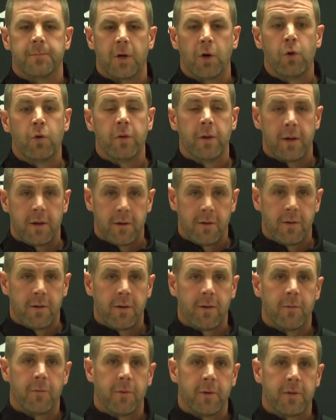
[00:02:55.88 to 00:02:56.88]
who they
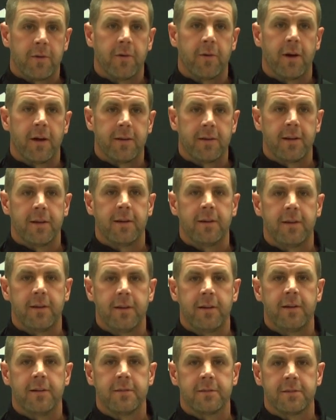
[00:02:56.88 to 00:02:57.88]
are and what their
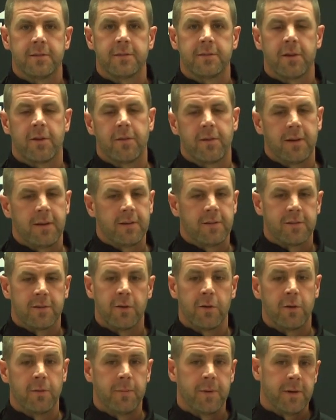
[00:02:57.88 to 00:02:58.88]
identity is. And certainly it's a
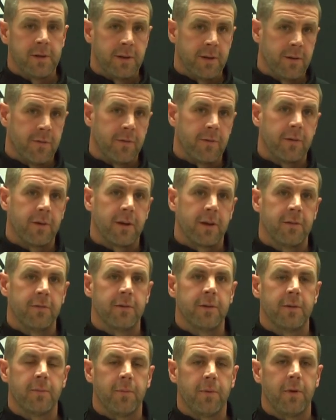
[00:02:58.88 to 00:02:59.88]
little bit different
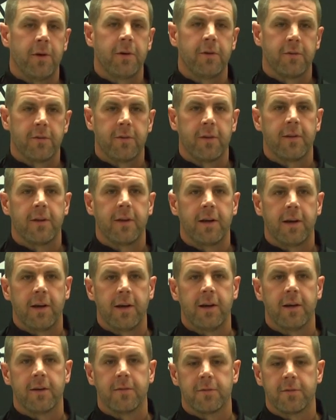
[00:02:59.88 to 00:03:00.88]
given the players that they
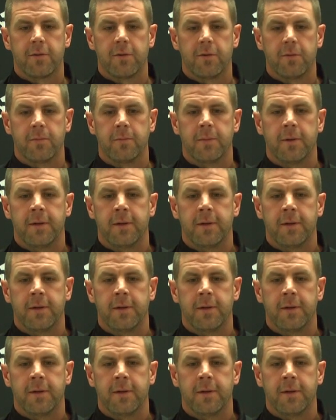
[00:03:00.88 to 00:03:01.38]
have. So,